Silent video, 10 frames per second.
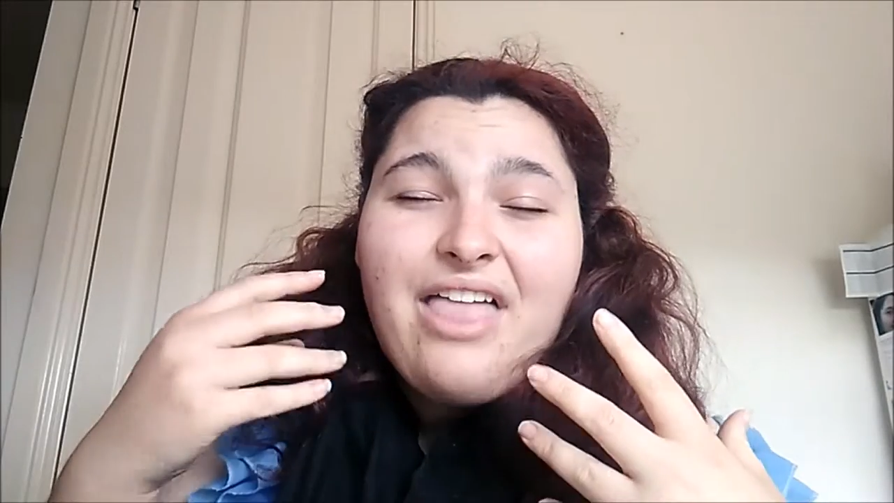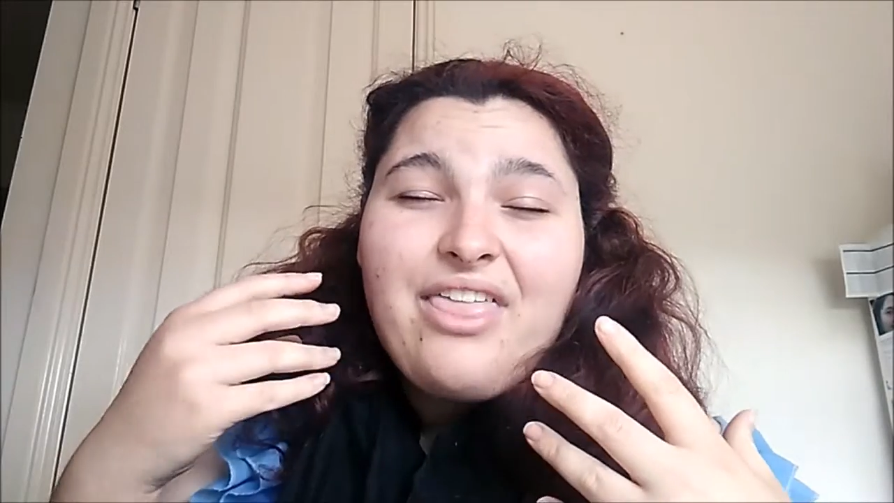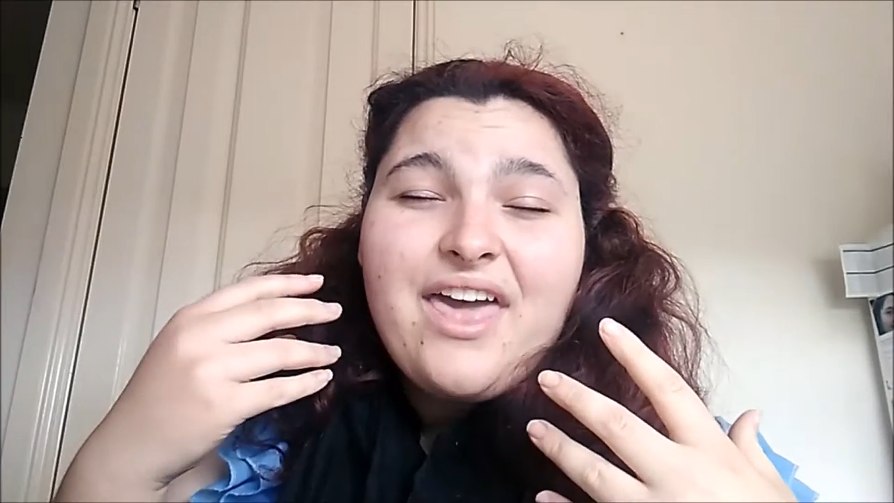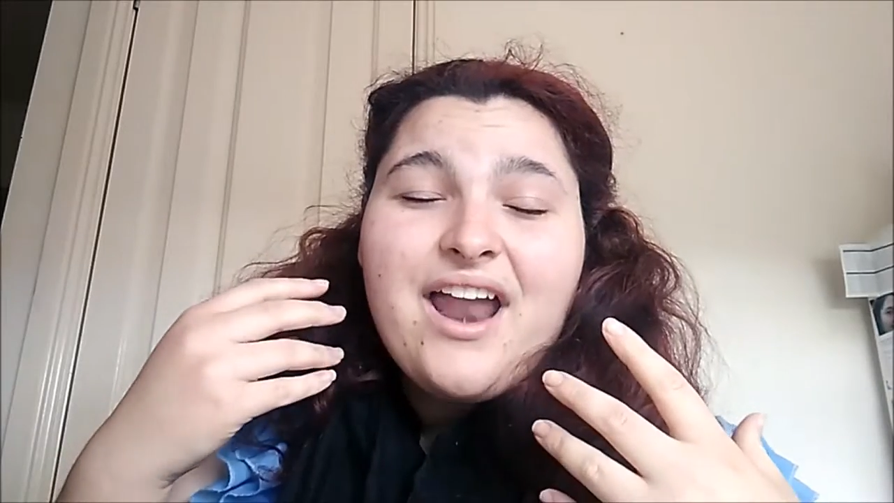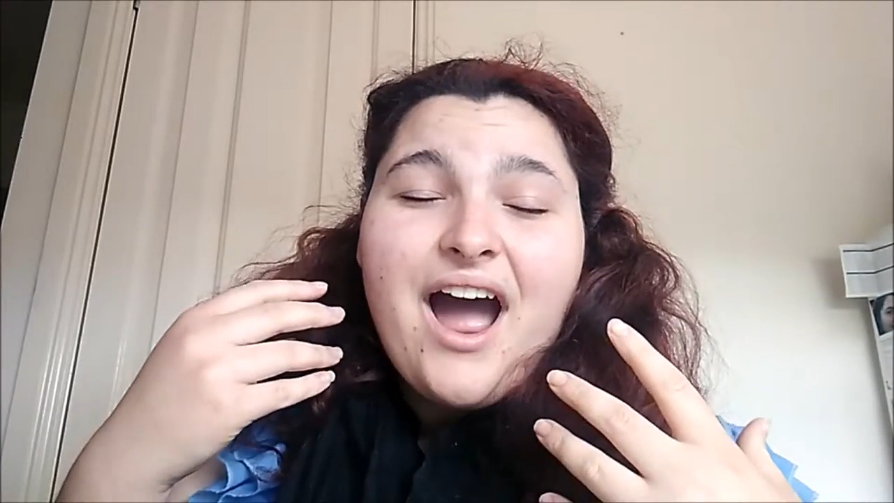
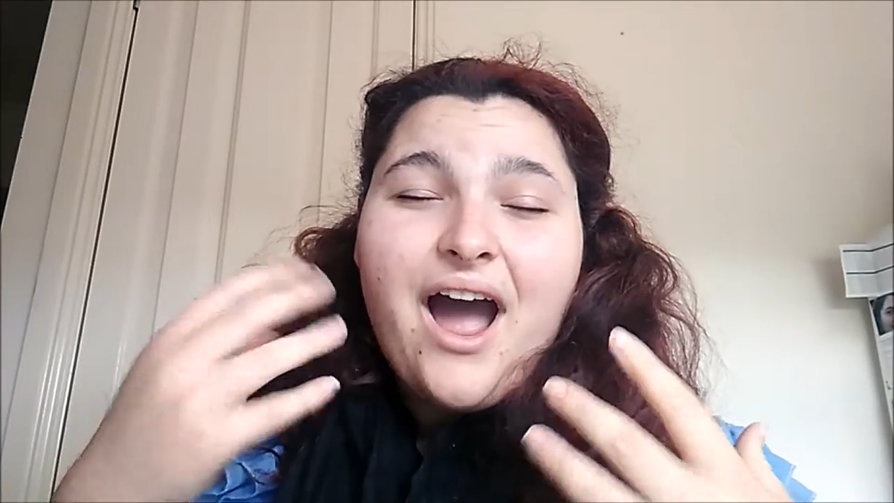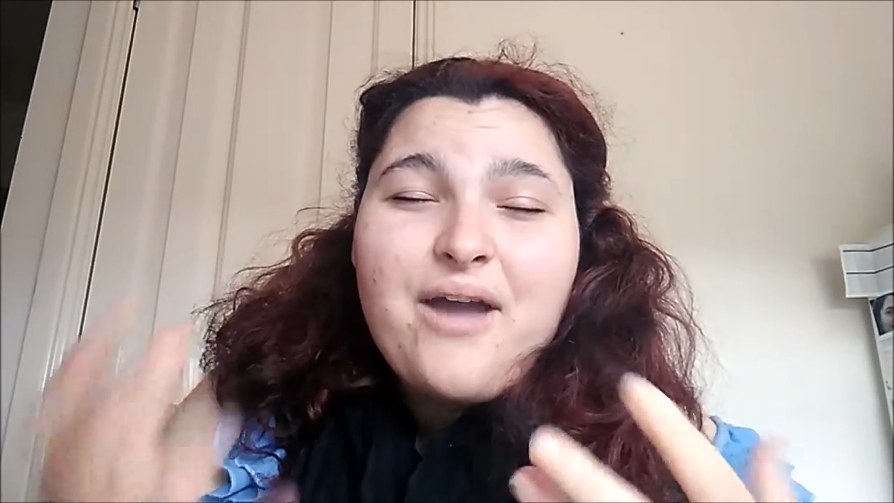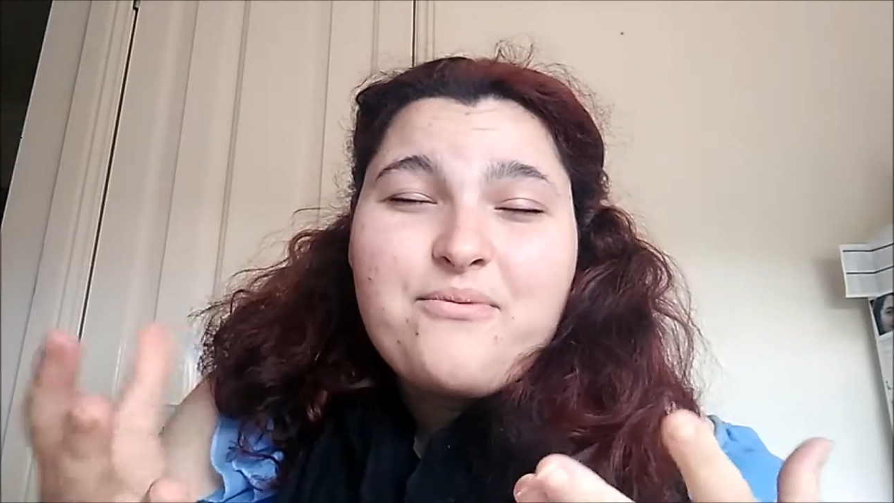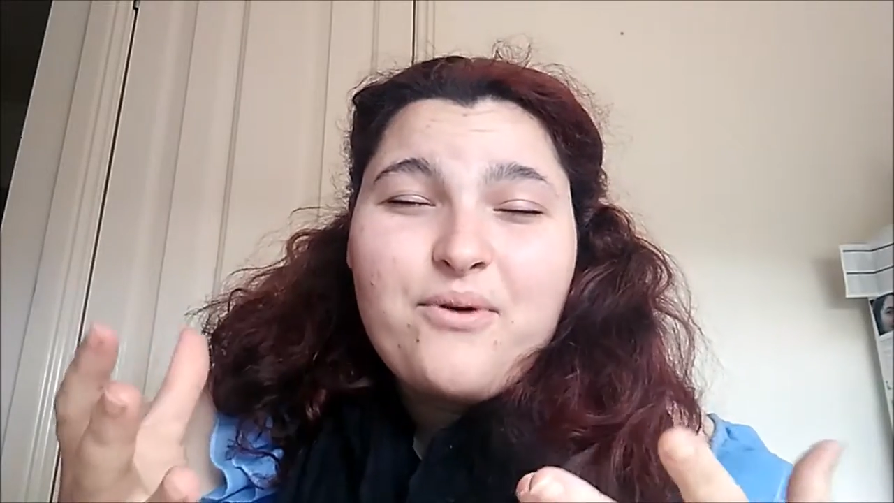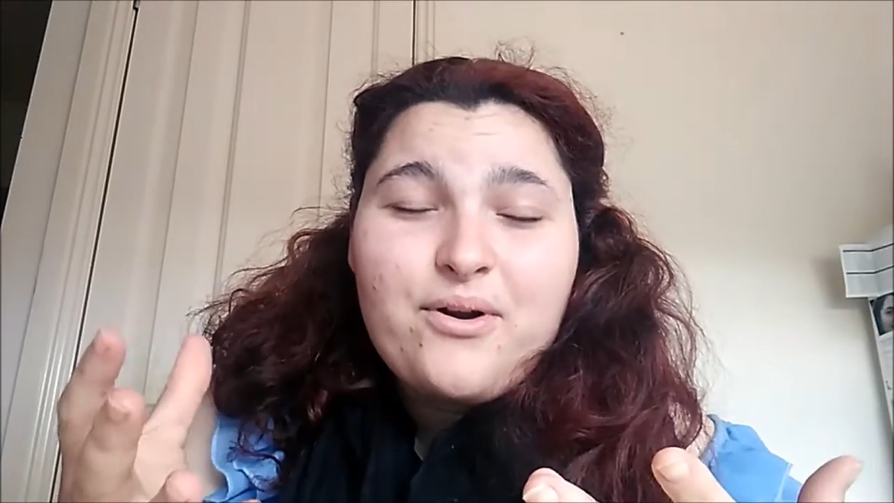and then
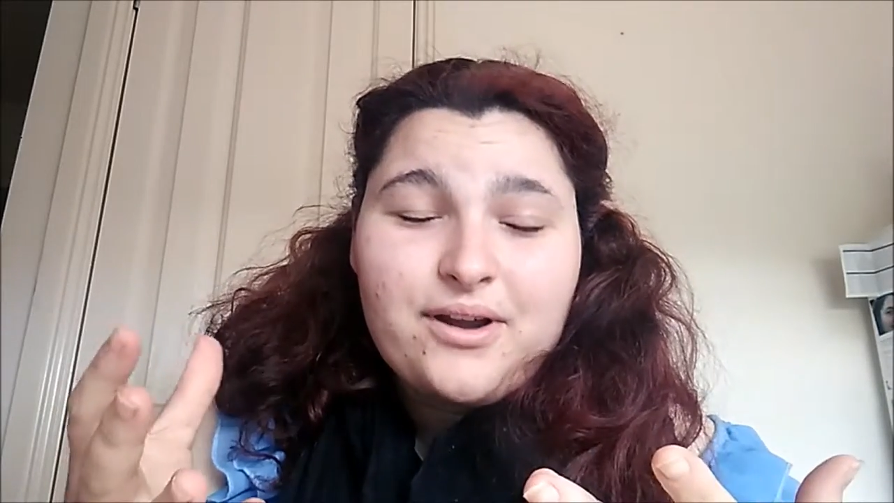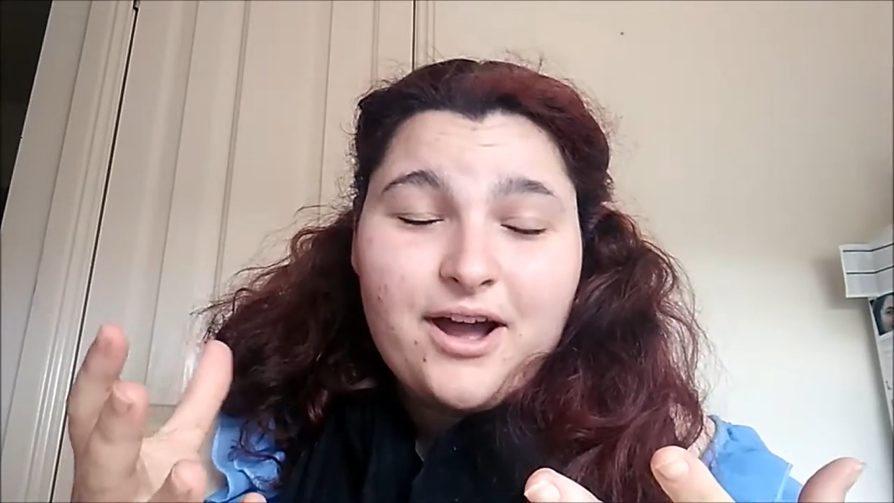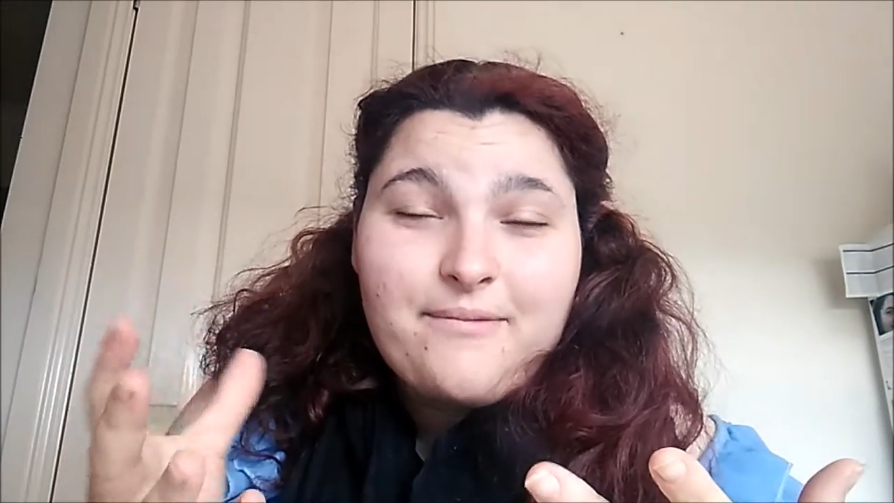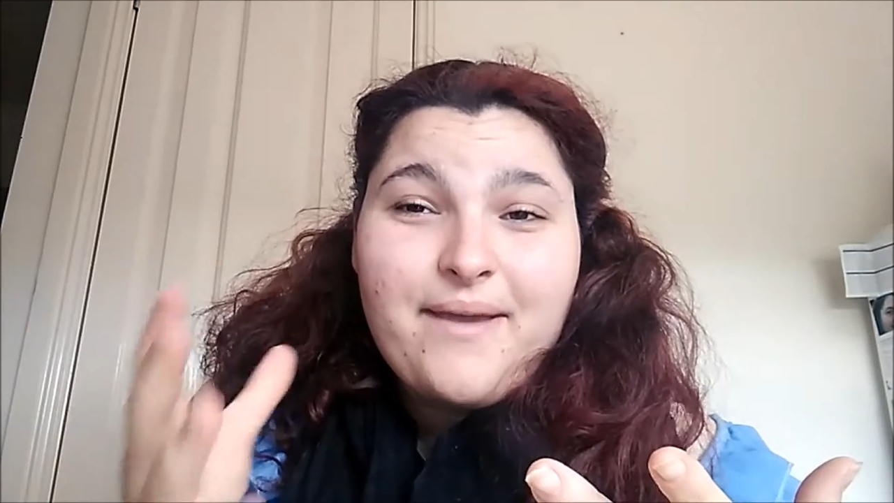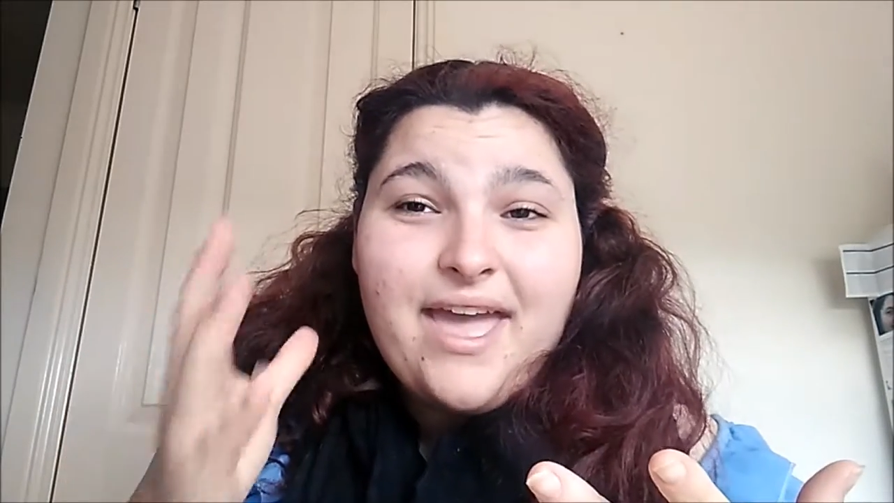I woke up